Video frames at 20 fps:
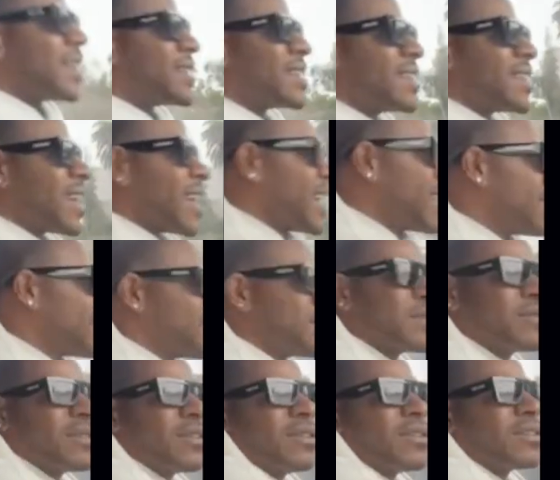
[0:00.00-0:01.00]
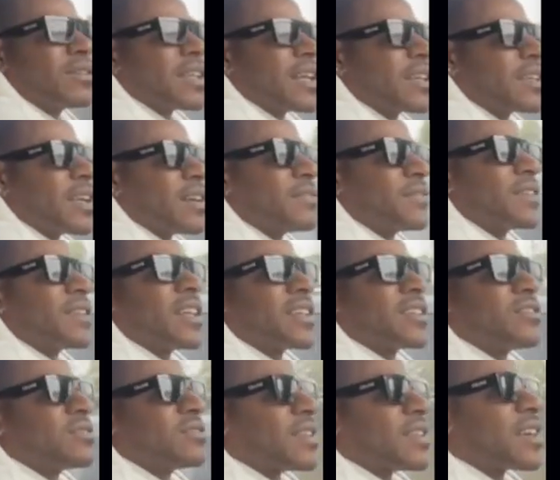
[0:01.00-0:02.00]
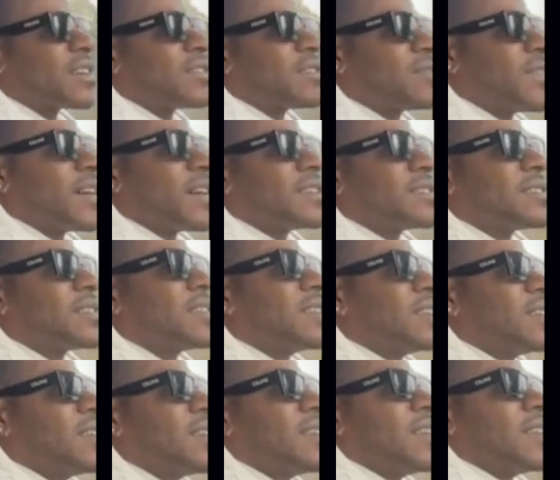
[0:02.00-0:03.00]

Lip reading: nothing to ever be wrong. Like, I feel like you sacrifice